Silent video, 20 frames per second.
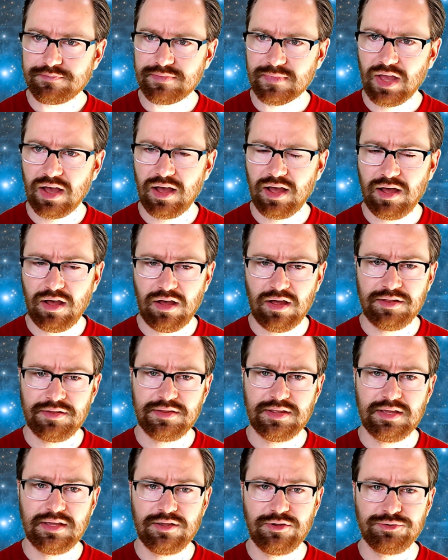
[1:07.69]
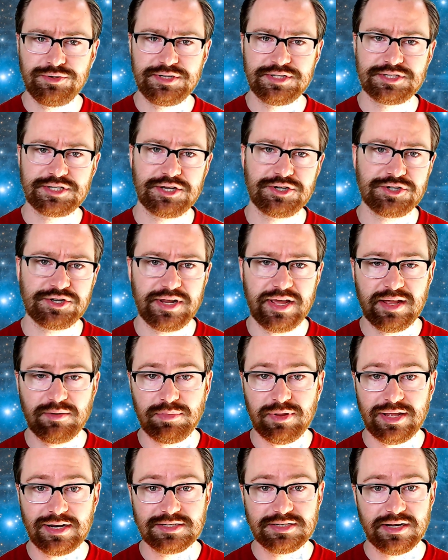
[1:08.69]
on the Union Station and
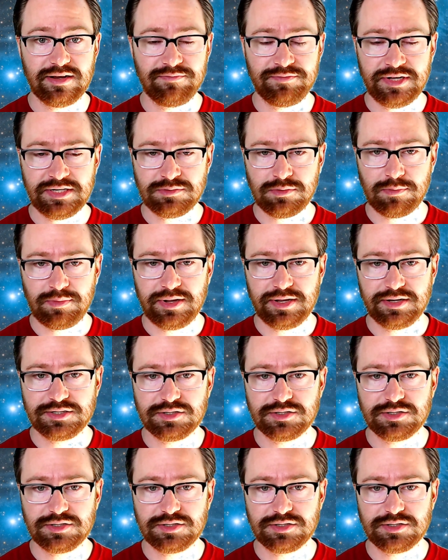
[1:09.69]
Planetarium Facebook page.